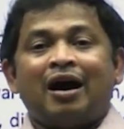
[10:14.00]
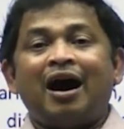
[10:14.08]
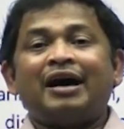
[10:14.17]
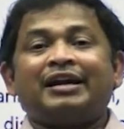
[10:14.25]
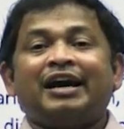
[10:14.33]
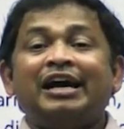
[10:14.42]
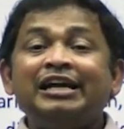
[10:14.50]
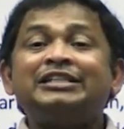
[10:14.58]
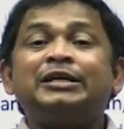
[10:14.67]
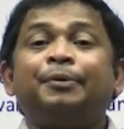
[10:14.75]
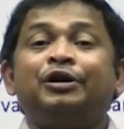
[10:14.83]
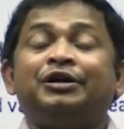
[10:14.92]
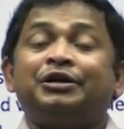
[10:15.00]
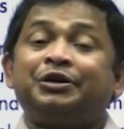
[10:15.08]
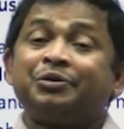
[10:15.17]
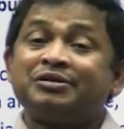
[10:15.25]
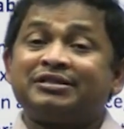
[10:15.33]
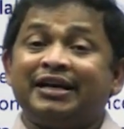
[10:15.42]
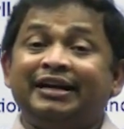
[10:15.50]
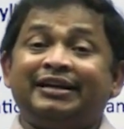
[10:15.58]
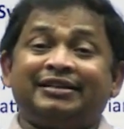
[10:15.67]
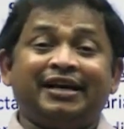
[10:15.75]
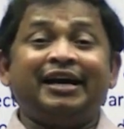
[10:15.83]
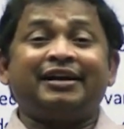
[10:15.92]
are eligible to set
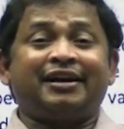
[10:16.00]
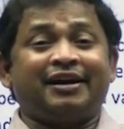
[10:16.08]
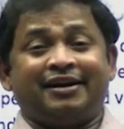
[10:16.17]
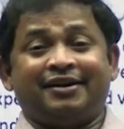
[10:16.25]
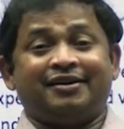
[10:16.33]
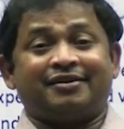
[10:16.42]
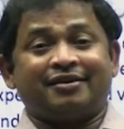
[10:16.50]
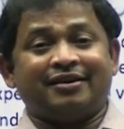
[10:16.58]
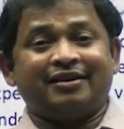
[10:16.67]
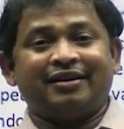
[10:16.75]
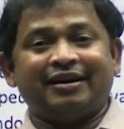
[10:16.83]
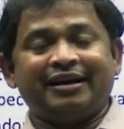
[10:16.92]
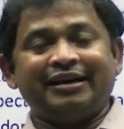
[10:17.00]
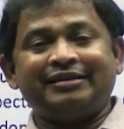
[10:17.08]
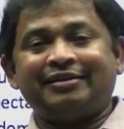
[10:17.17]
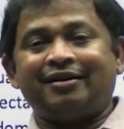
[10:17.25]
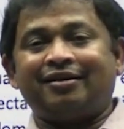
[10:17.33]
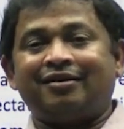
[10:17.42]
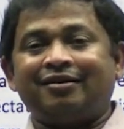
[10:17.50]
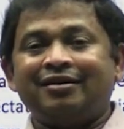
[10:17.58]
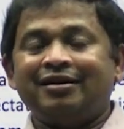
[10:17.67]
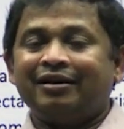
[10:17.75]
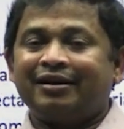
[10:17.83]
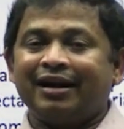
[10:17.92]
their career in the
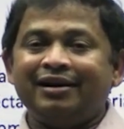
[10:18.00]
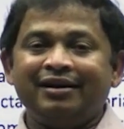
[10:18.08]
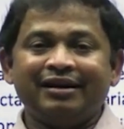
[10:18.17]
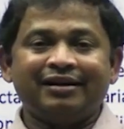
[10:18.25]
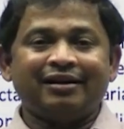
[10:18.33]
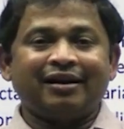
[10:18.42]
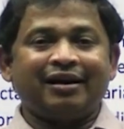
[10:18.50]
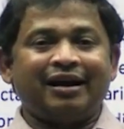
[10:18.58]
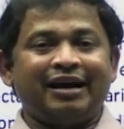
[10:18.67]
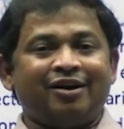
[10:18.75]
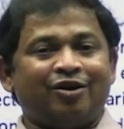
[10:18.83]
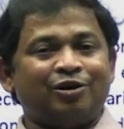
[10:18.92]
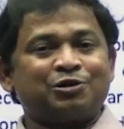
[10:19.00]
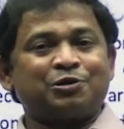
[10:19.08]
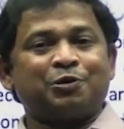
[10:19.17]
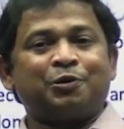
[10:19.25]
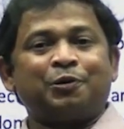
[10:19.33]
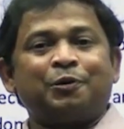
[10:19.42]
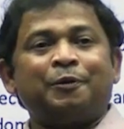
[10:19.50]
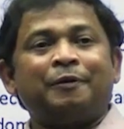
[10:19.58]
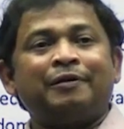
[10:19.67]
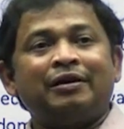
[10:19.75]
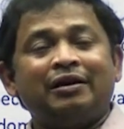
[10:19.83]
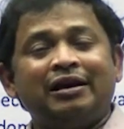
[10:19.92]
trending and also
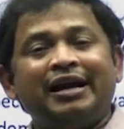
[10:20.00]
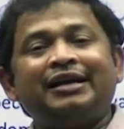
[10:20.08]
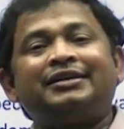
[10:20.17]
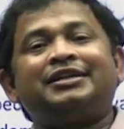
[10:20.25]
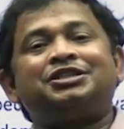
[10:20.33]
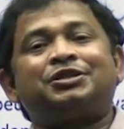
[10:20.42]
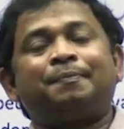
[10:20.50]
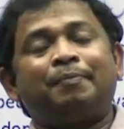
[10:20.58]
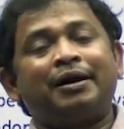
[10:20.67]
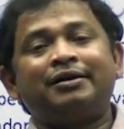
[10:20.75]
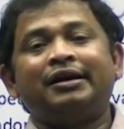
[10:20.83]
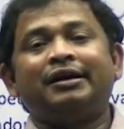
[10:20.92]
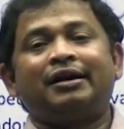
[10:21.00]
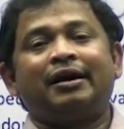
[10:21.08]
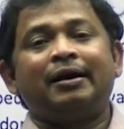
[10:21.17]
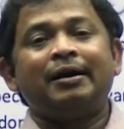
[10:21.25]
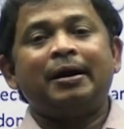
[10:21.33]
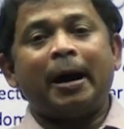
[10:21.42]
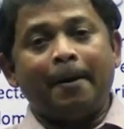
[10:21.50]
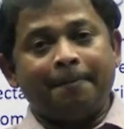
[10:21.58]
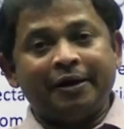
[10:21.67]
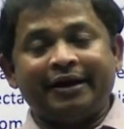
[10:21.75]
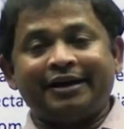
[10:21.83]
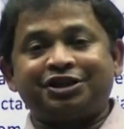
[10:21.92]
latest burning
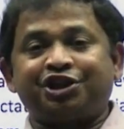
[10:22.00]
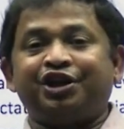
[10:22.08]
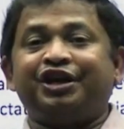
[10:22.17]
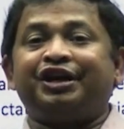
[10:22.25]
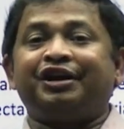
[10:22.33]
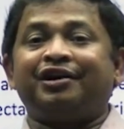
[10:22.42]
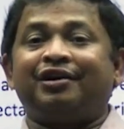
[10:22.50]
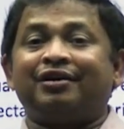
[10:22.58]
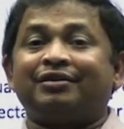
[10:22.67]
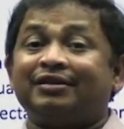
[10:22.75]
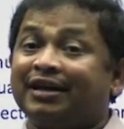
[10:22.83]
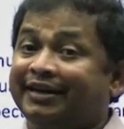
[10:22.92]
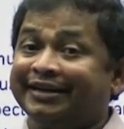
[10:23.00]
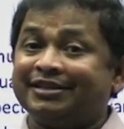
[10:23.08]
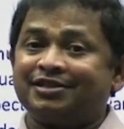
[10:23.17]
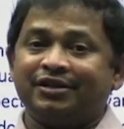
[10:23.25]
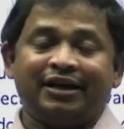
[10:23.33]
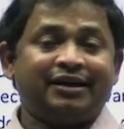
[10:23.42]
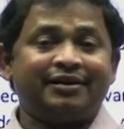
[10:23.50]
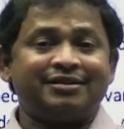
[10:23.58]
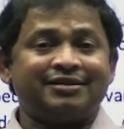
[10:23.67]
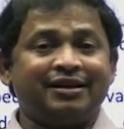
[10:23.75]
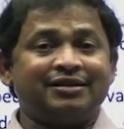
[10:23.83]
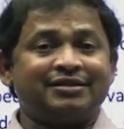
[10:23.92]
application area, that is data
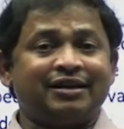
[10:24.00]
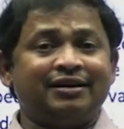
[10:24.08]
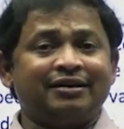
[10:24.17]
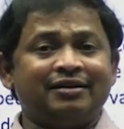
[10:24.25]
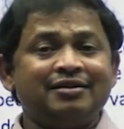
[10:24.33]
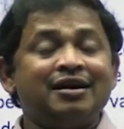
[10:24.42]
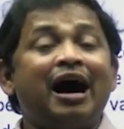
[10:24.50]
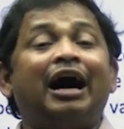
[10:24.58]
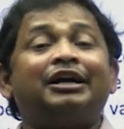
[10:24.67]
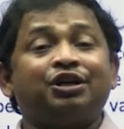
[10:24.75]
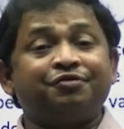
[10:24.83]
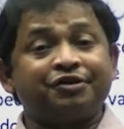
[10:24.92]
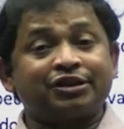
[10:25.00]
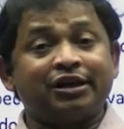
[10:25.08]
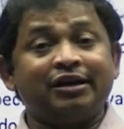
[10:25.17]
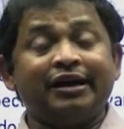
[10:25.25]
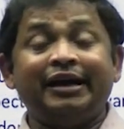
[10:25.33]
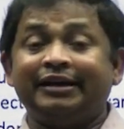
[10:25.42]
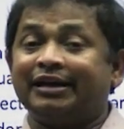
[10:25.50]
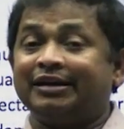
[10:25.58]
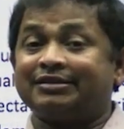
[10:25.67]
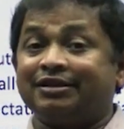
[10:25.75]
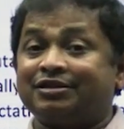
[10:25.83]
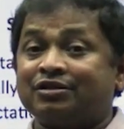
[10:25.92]
science and artificial
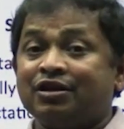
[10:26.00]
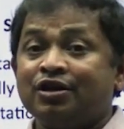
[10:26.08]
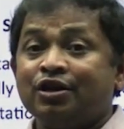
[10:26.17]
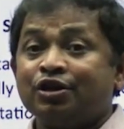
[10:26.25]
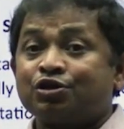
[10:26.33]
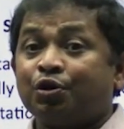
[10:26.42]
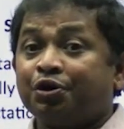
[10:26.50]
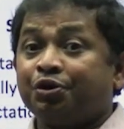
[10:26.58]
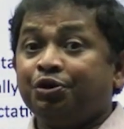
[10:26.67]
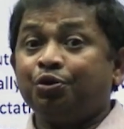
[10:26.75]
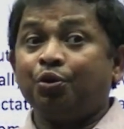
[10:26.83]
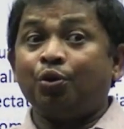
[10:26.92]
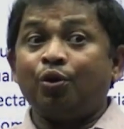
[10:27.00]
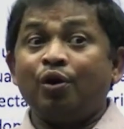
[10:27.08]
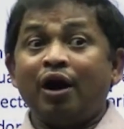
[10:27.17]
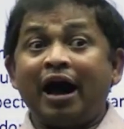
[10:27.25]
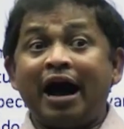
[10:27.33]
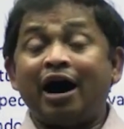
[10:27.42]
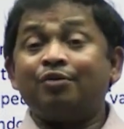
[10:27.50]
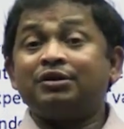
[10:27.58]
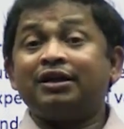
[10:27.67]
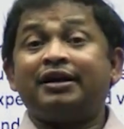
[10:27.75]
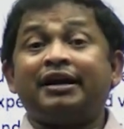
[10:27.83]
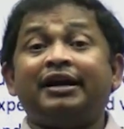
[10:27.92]
intelligence. So you have
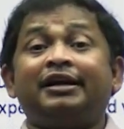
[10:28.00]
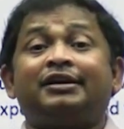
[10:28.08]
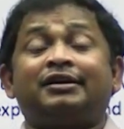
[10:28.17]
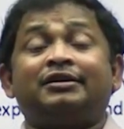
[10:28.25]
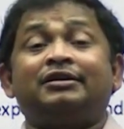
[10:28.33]
the great